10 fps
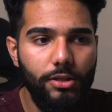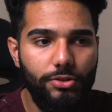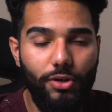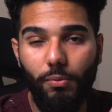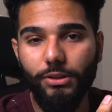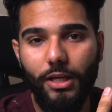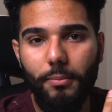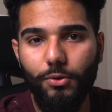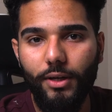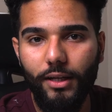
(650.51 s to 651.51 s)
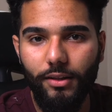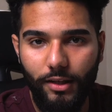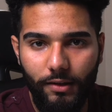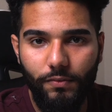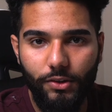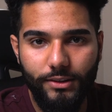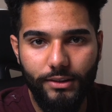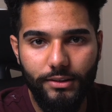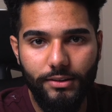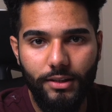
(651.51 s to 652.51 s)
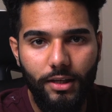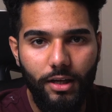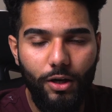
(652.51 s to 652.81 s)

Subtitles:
So I was able to get the invoices